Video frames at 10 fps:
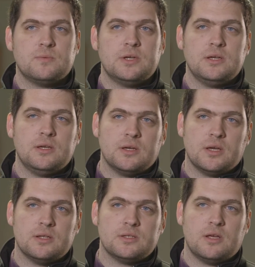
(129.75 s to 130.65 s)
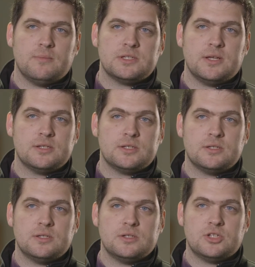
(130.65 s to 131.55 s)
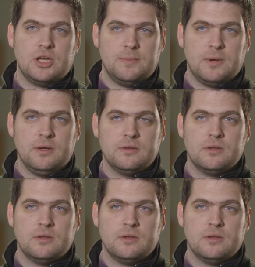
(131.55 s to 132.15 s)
We can get the thermostats cheaper